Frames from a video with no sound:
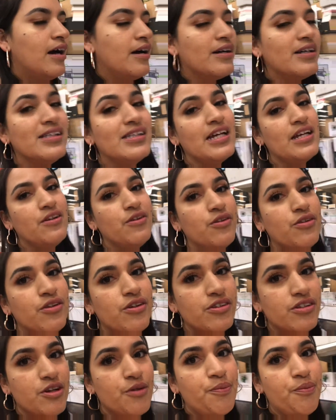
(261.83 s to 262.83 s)
because I know
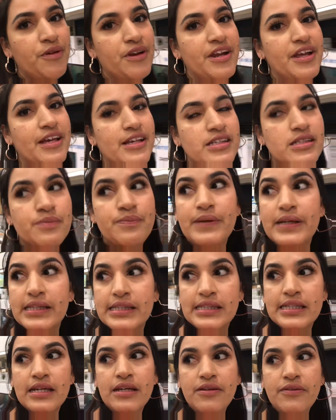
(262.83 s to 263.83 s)
those are pretty
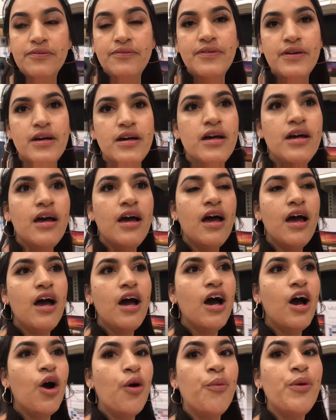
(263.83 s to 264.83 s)
expensive,
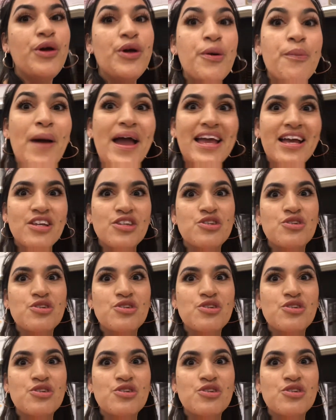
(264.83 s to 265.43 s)
we could buy a